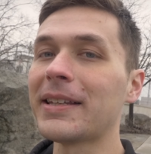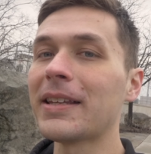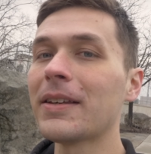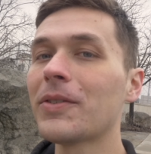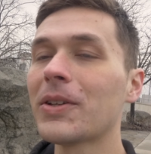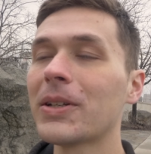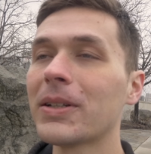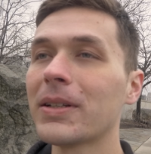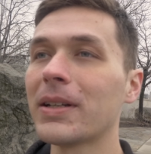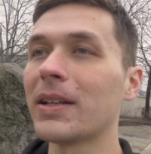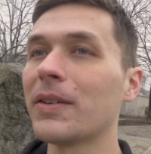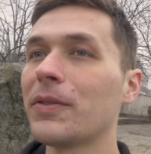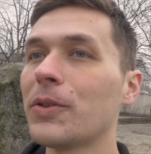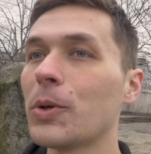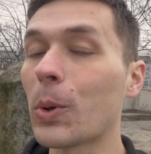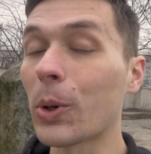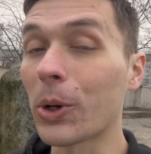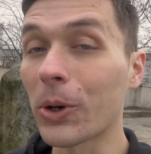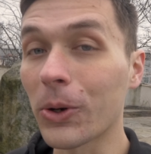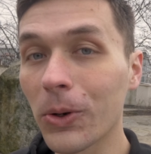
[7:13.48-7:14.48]
even if
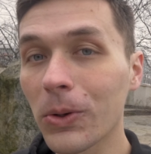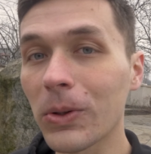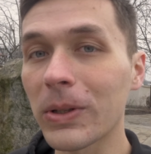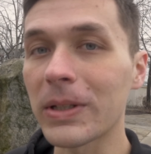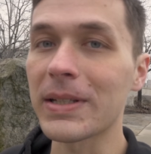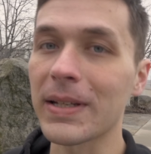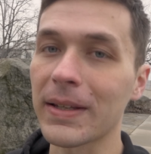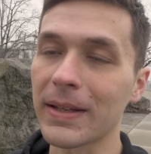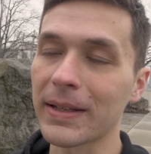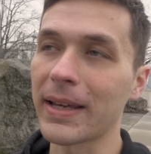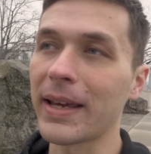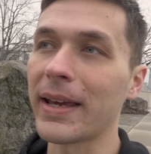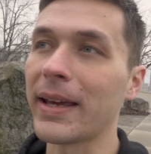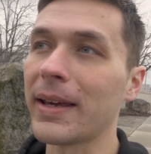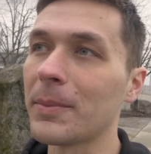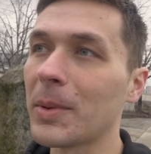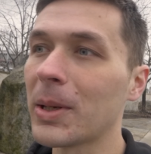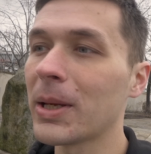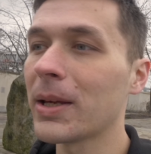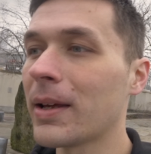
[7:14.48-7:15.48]
you are early to the
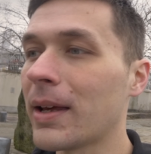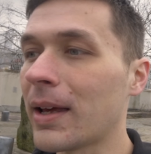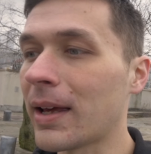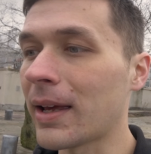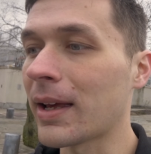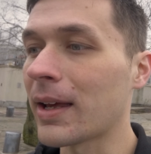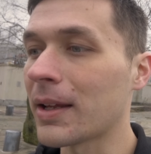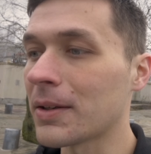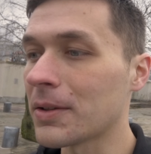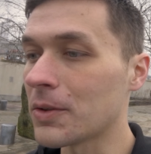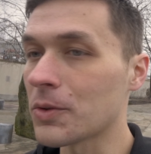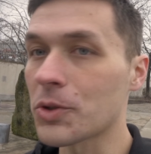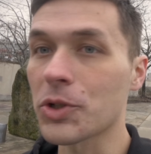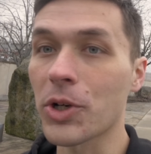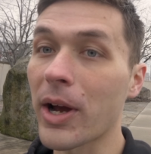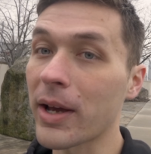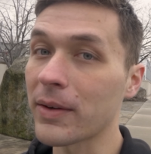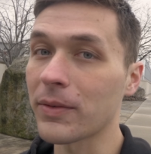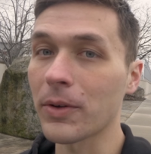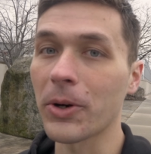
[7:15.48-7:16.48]
game and you
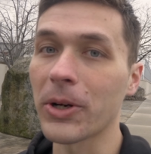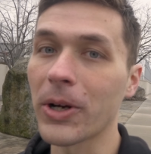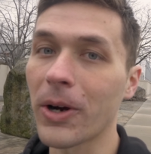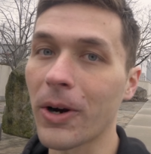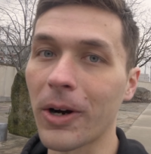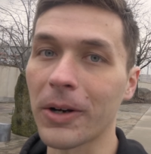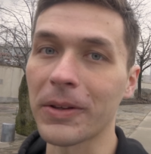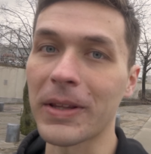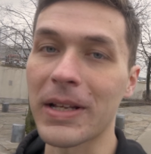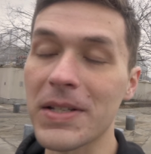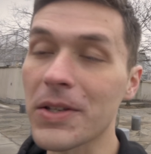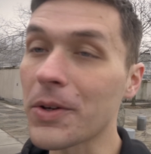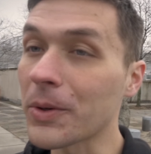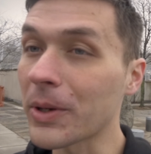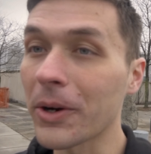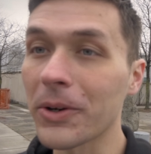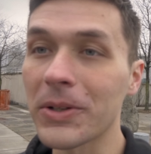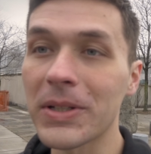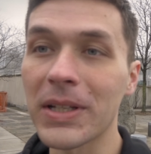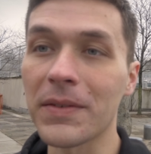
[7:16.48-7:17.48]
try very hard, that's no
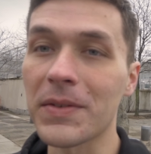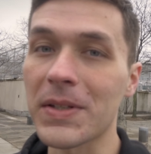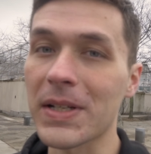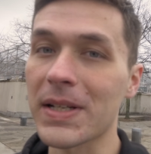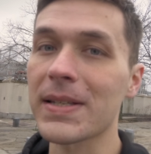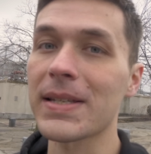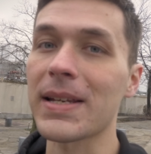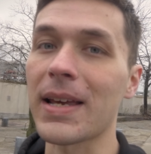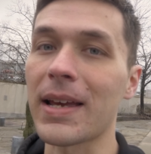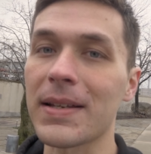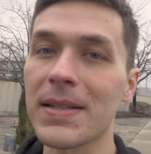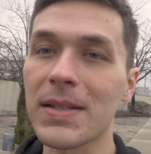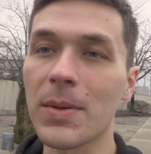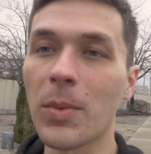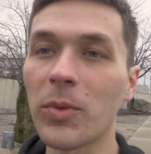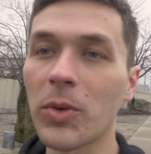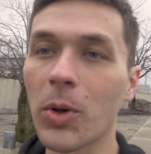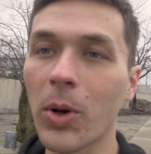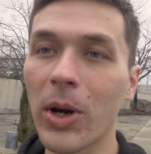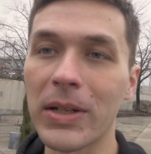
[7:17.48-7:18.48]
guarantee of success.
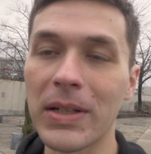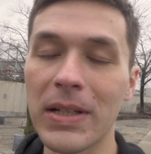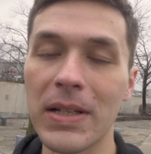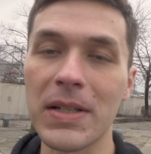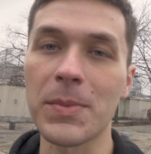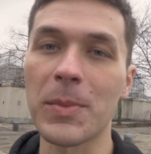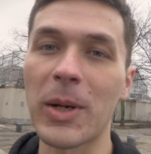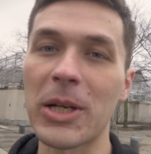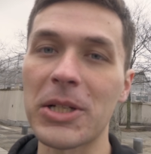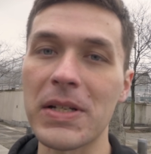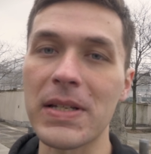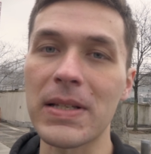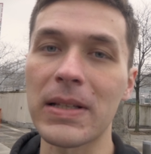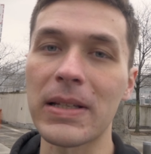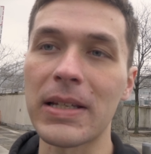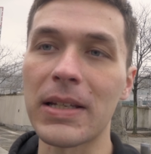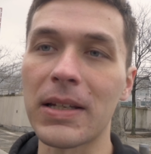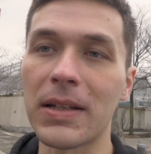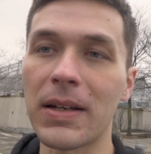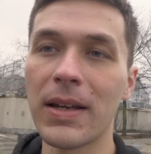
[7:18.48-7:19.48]
Some of your ideas might just
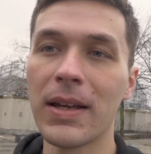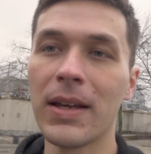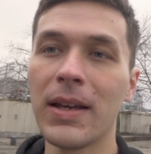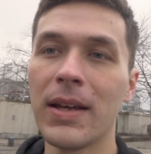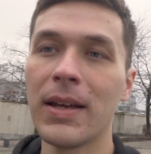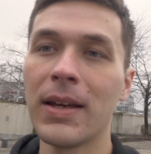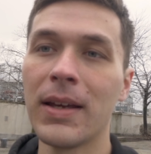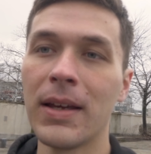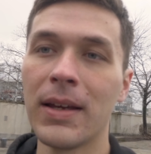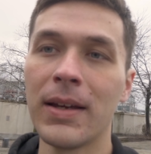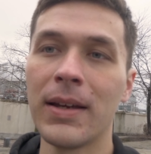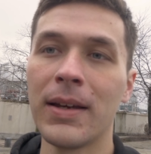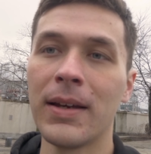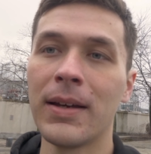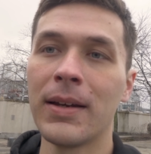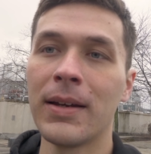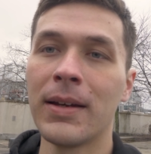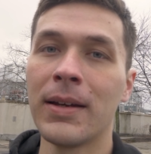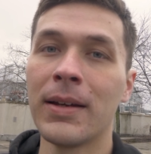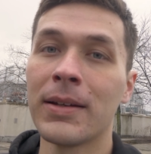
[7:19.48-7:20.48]
lead
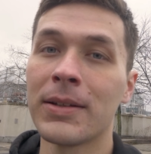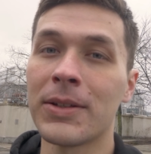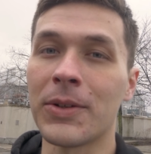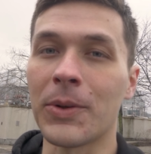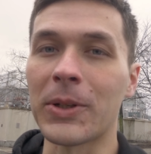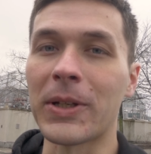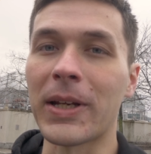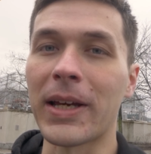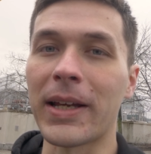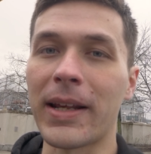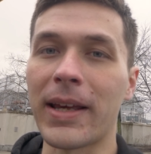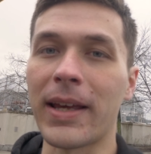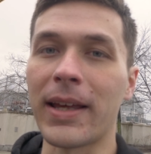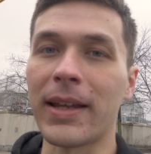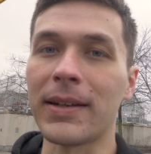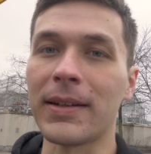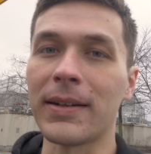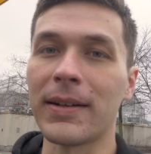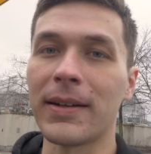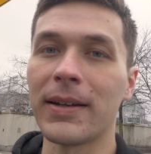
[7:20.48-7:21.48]
to a dead
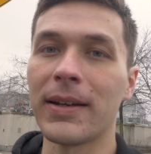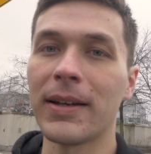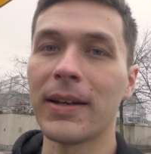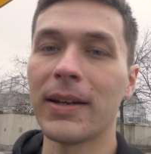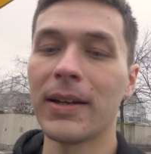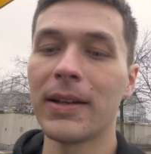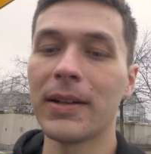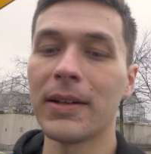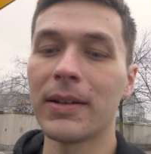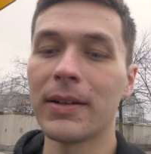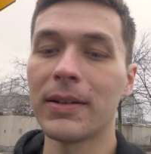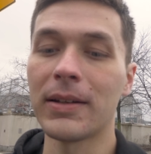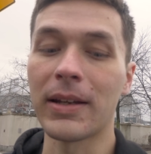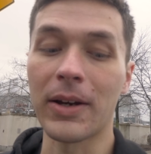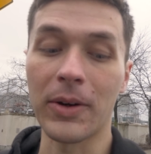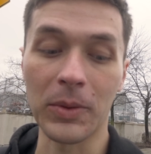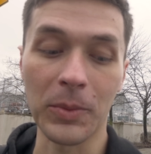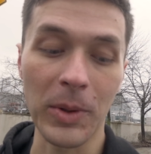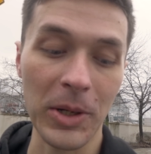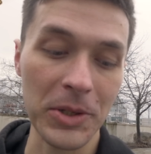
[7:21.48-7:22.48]
end.
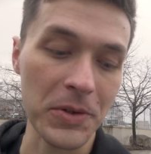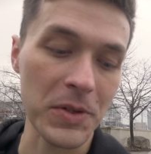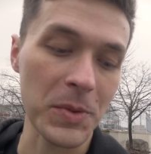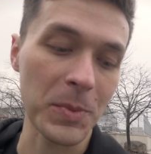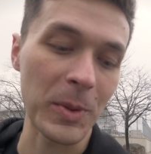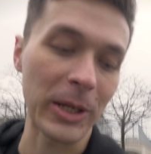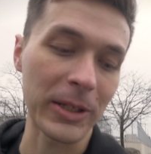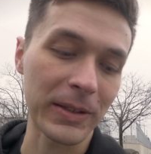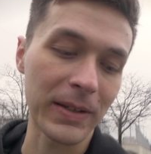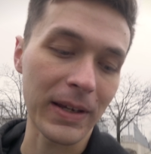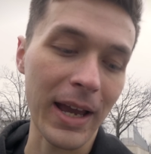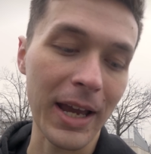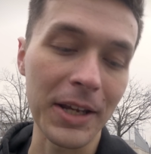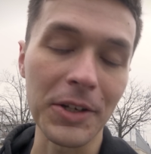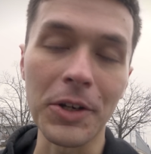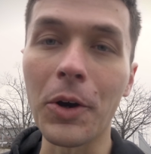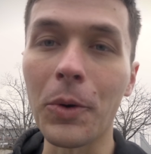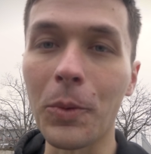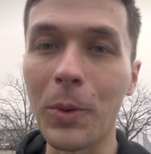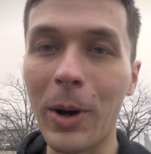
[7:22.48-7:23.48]
Now, in retrospect, I
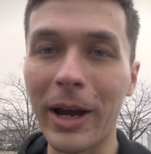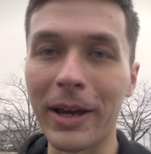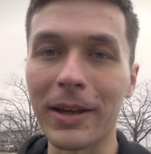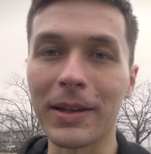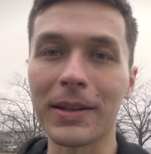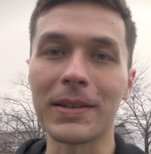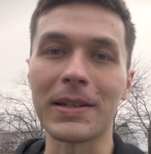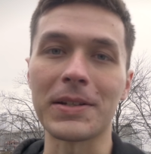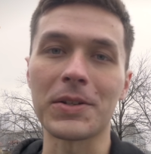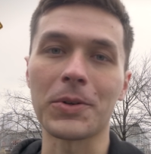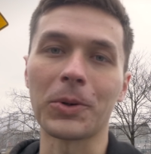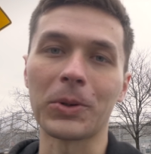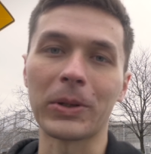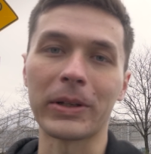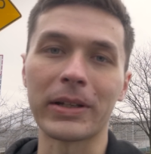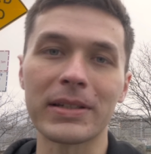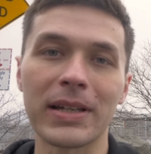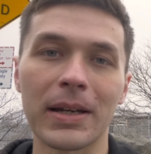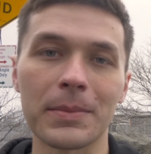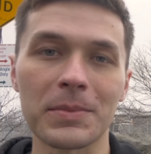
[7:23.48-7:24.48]
know why these
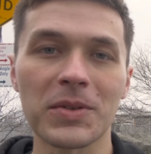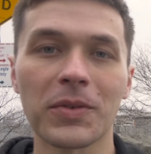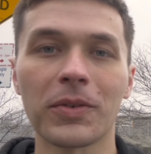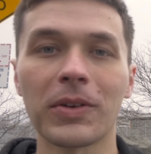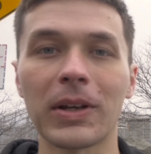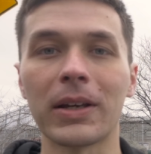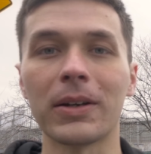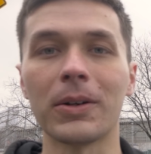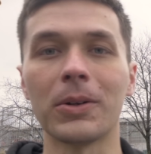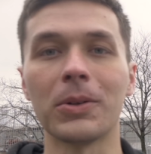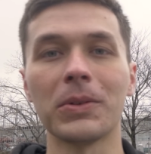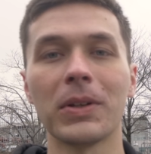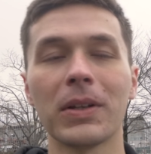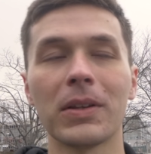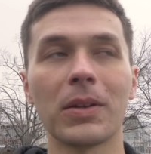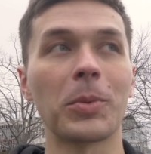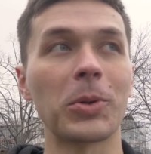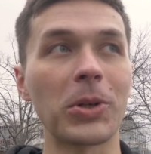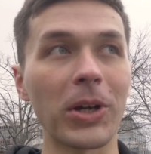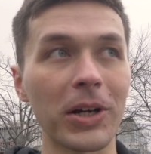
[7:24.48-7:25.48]
early attempts failed.
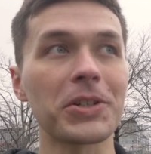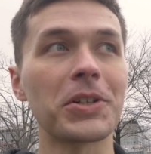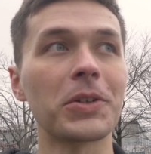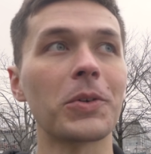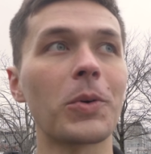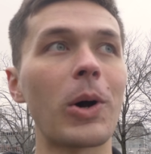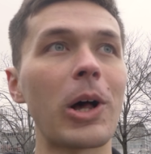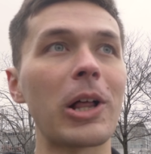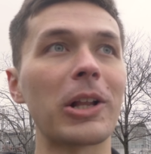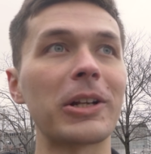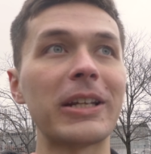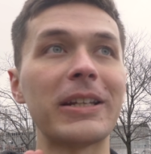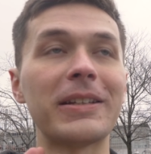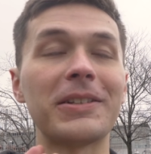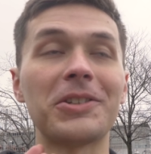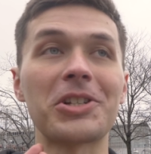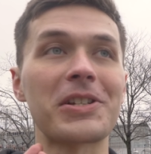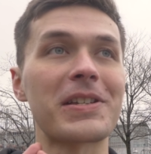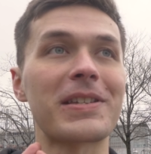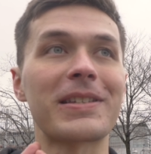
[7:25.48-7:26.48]
The production quality
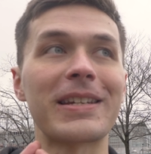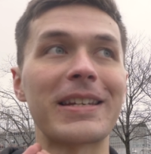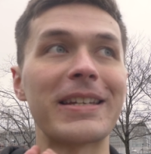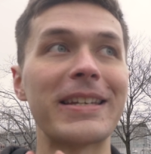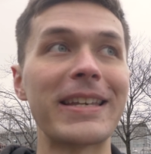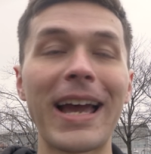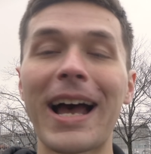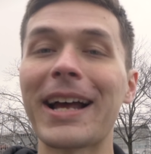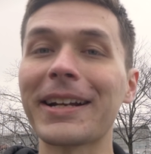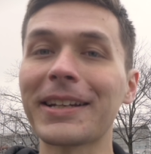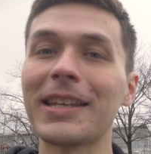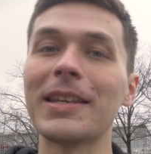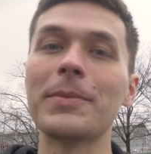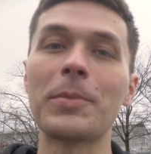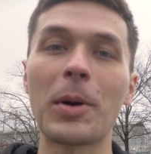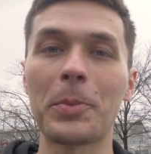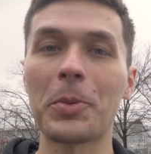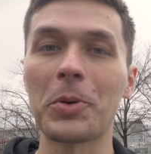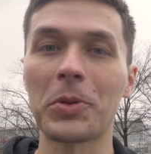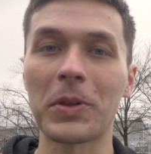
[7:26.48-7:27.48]
just did not
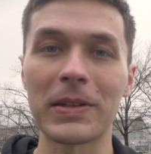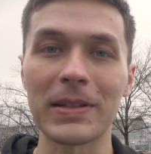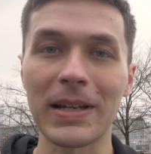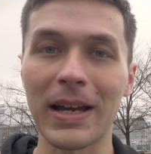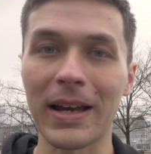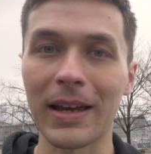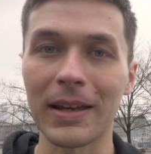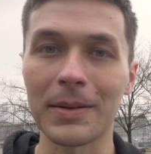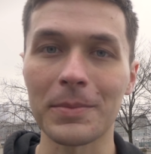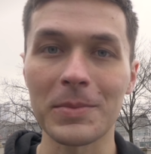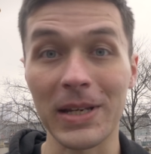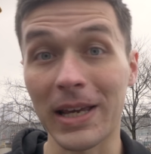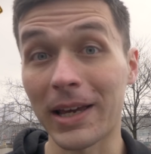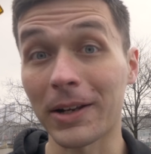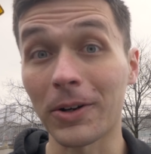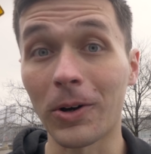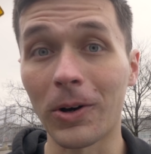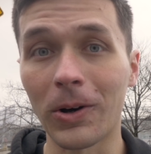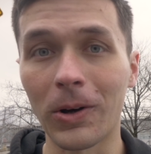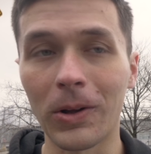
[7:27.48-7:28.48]
keep up with the times
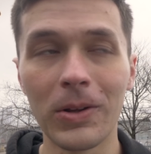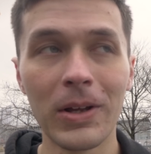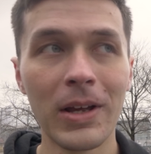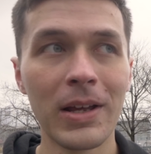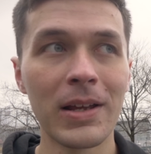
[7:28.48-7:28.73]
at all.